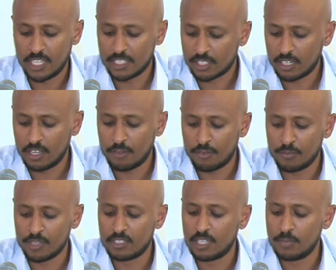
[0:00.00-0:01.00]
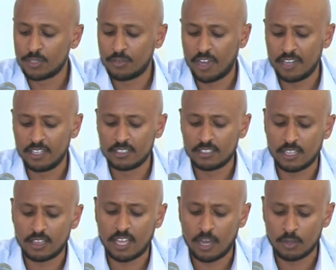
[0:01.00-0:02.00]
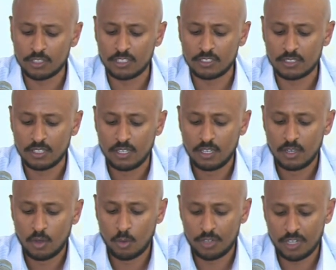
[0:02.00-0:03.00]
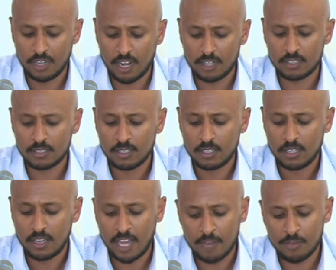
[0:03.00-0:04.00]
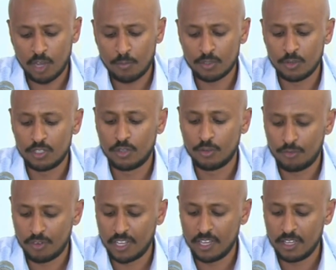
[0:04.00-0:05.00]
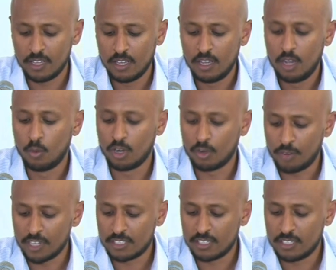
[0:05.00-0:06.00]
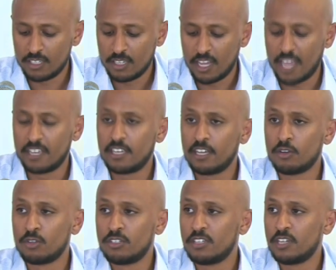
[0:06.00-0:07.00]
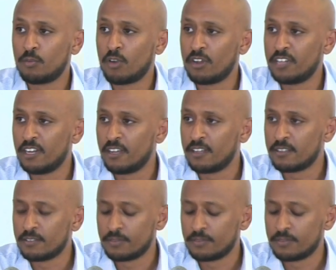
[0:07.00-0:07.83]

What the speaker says: It's clear from the team's findings that thousands who did not have the opportunity to flee were arrested and killed in broad daylight.